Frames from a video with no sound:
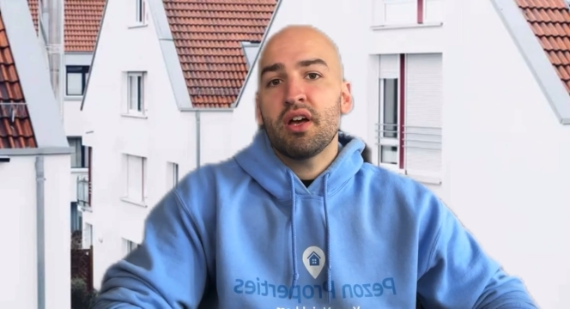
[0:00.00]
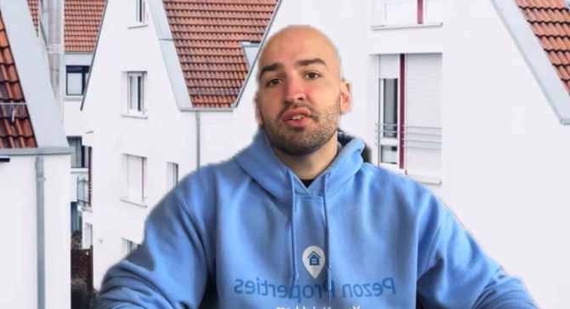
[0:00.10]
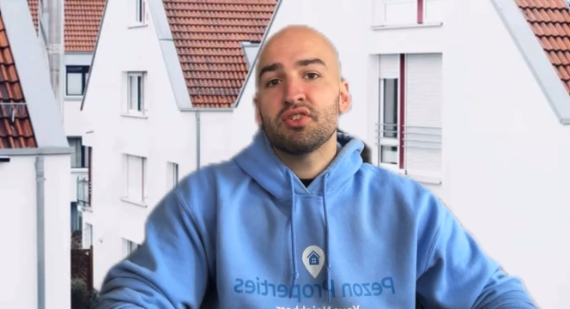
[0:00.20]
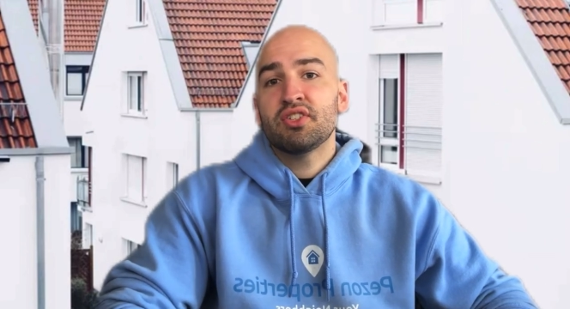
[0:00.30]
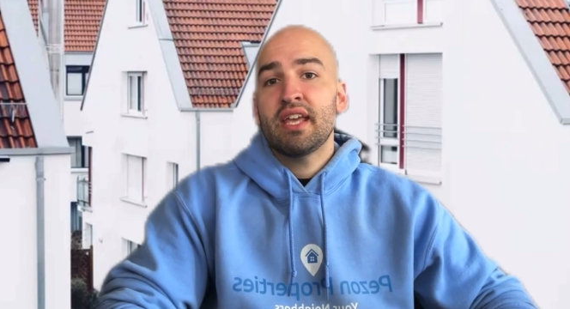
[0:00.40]
to
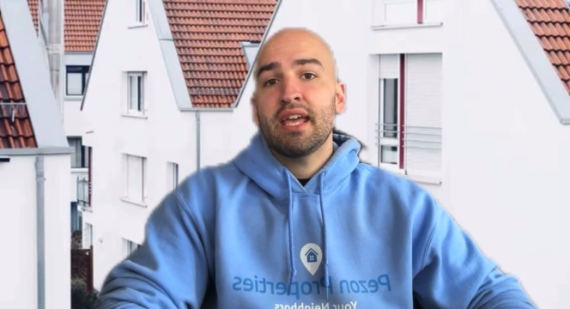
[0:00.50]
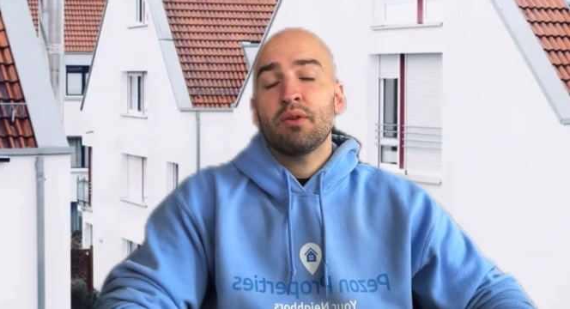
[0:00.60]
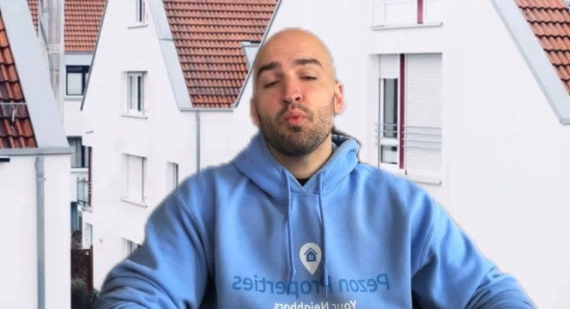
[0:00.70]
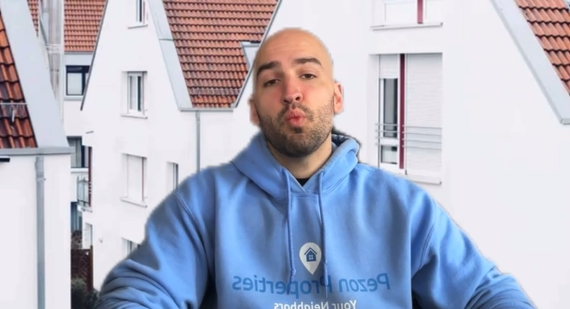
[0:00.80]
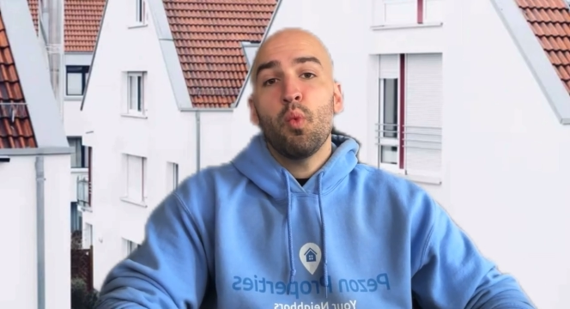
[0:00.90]

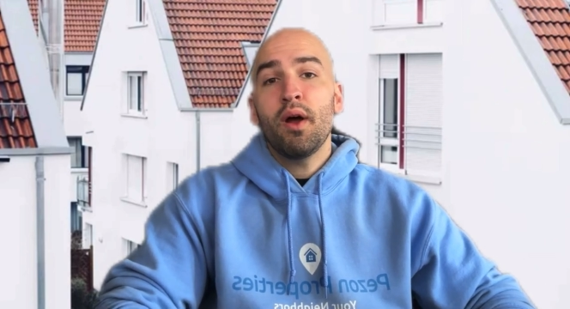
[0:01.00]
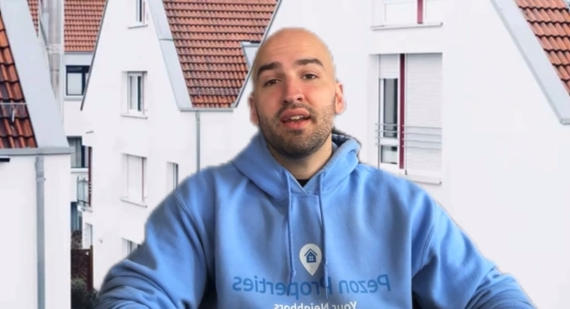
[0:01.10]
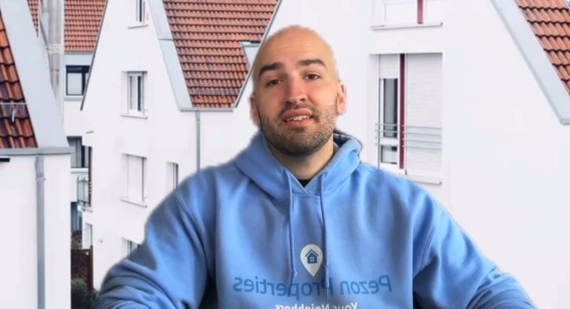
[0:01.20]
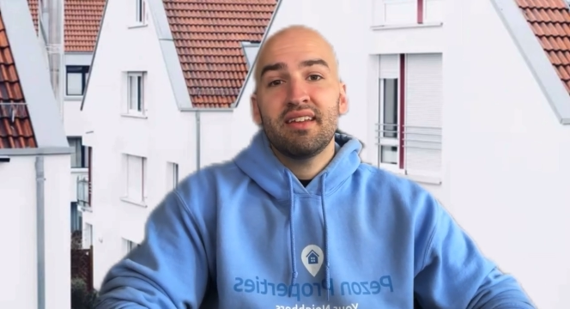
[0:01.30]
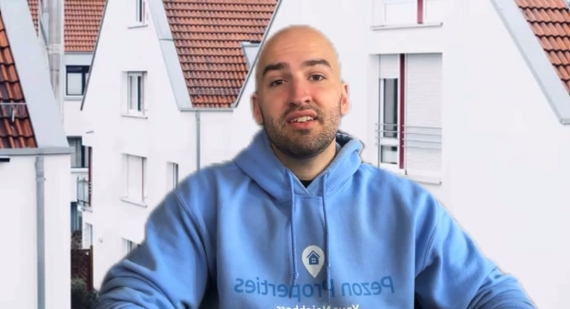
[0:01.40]
understand what
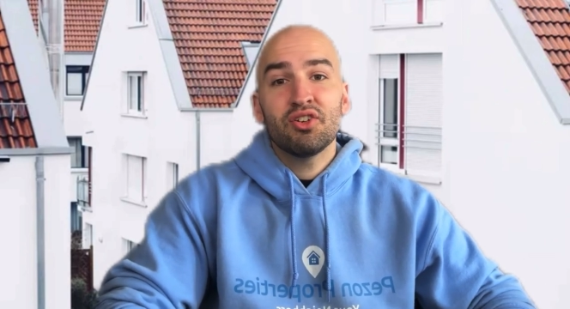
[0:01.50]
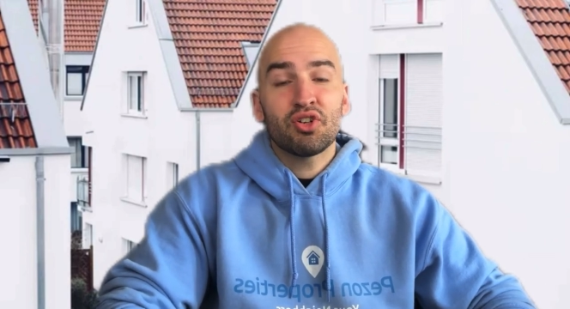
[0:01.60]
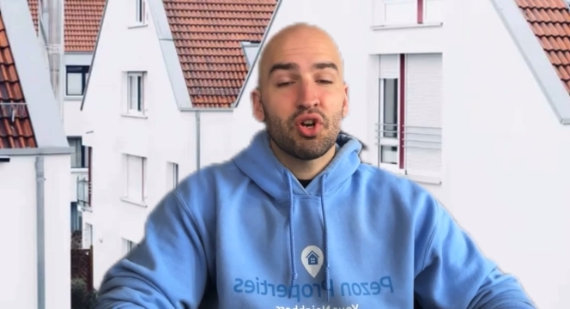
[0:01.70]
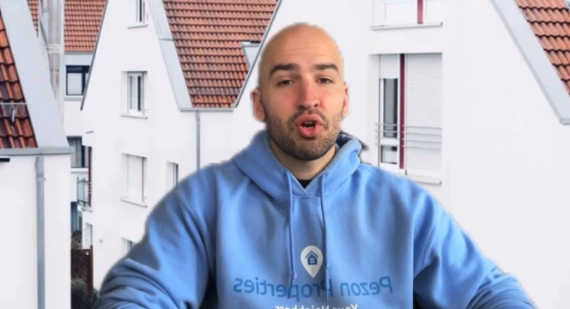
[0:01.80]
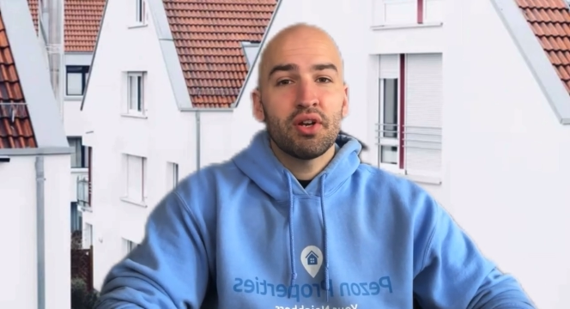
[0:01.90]
is in your
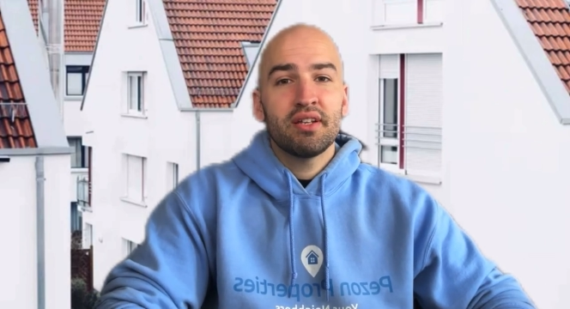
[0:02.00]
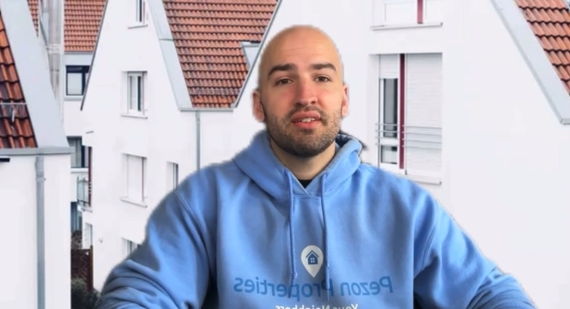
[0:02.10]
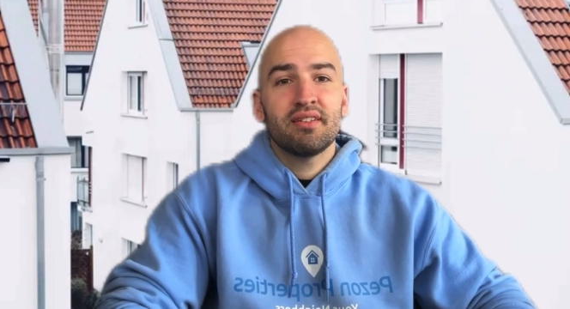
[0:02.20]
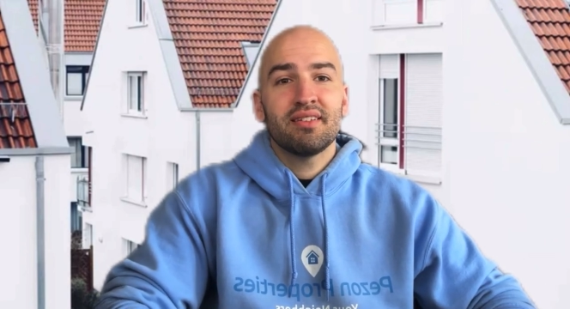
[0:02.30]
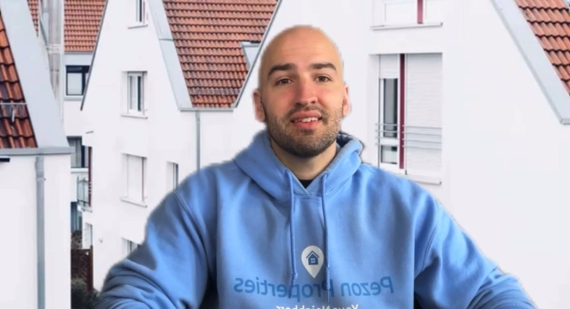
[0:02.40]
current
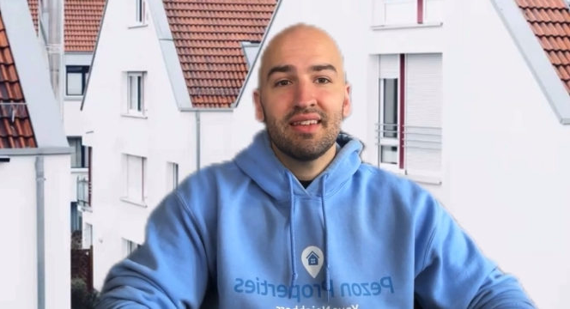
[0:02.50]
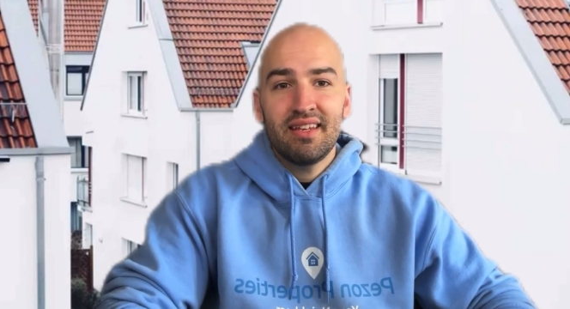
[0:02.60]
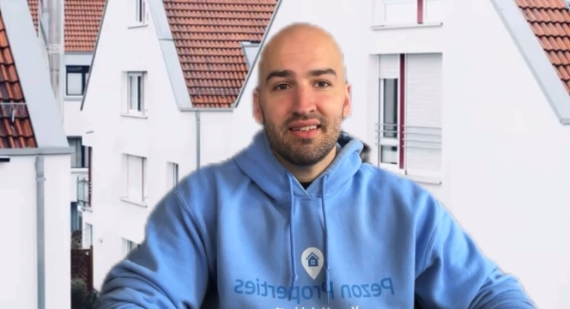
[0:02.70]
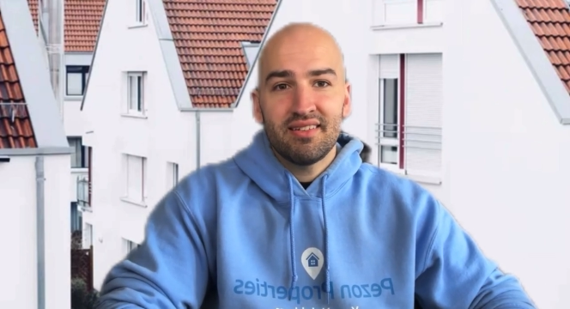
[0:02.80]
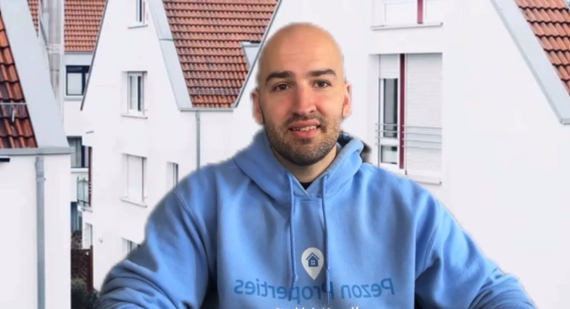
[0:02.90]

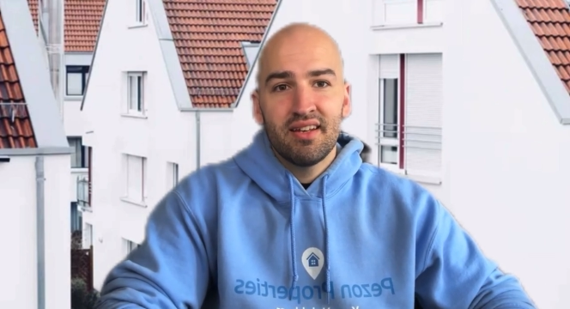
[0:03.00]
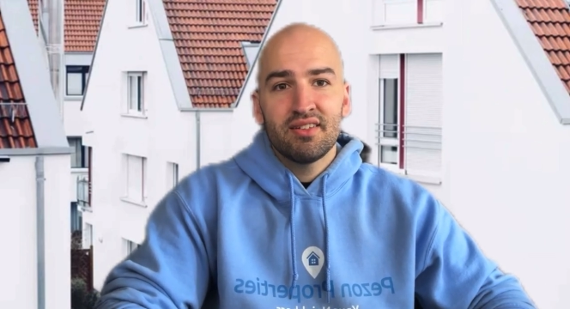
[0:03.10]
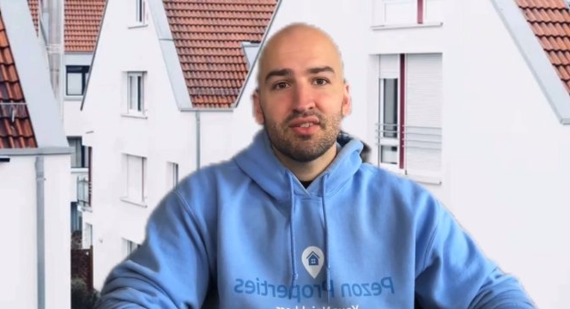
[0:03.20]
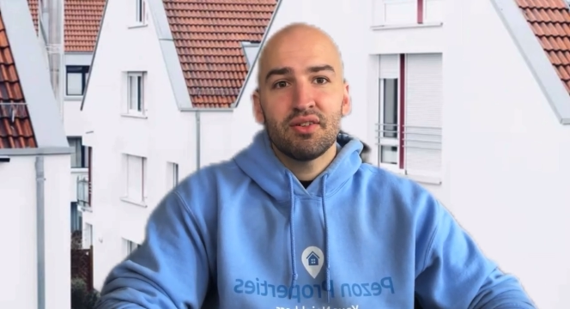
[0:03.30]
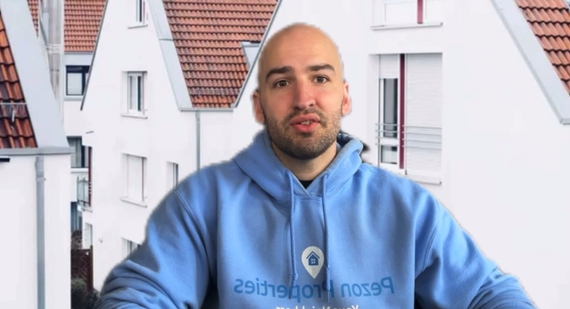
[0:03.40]
lease
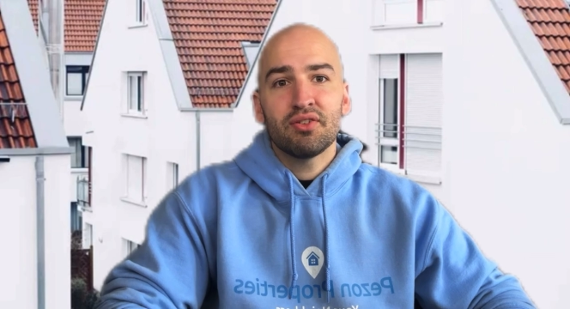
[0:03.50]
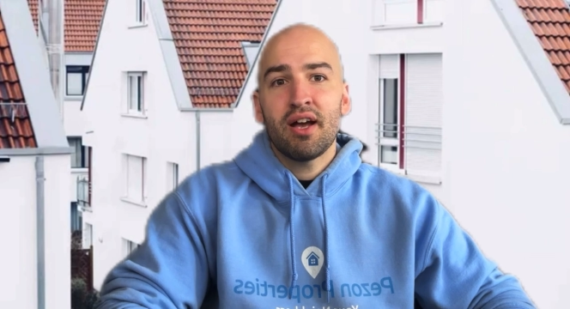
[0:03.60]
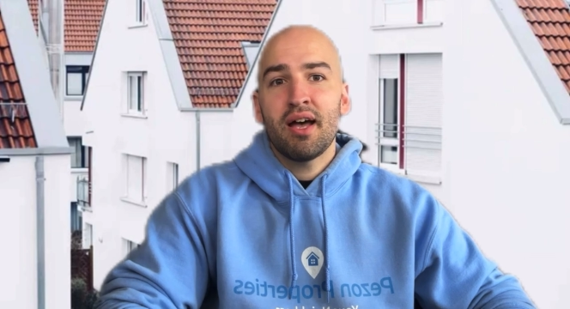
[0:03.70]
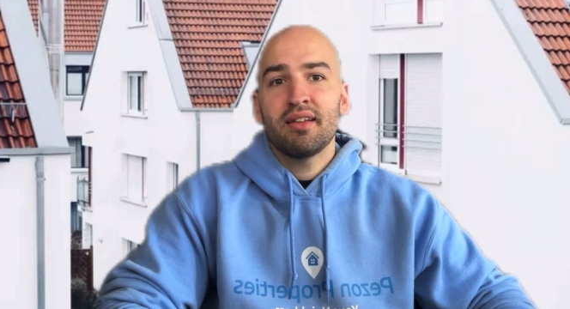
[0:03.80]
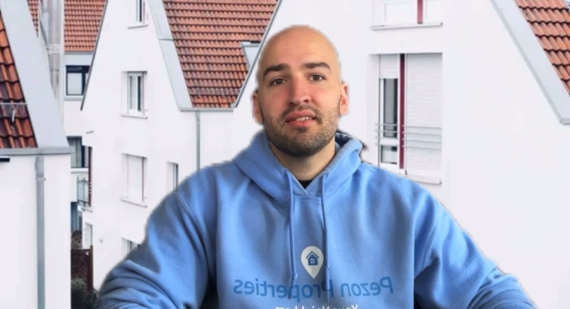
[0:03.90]
so you're
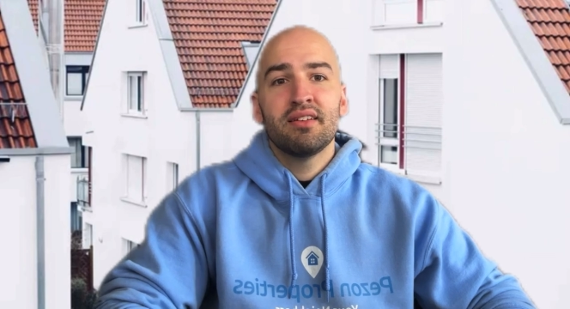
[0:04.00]
not